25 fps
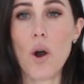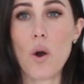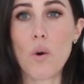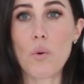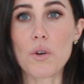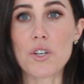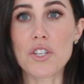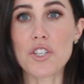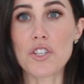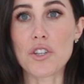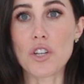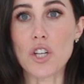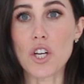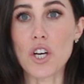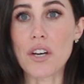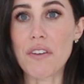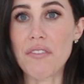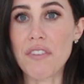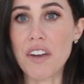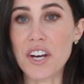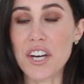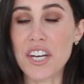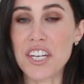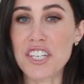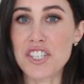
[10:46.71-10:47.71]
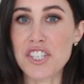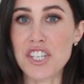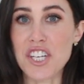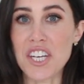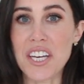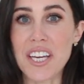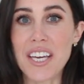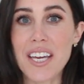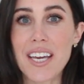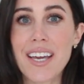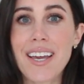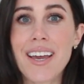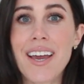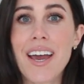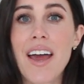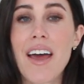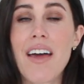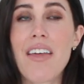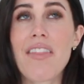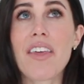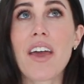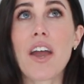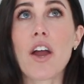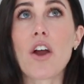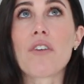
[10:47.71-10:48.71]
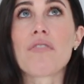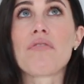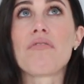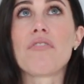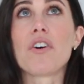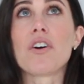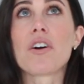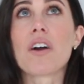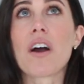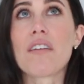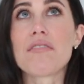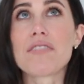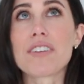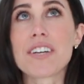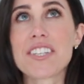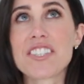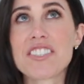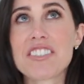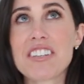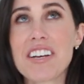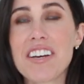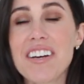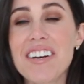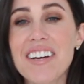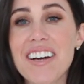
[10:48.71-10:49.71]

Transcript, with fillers: which look very cheeky. They are full coverage.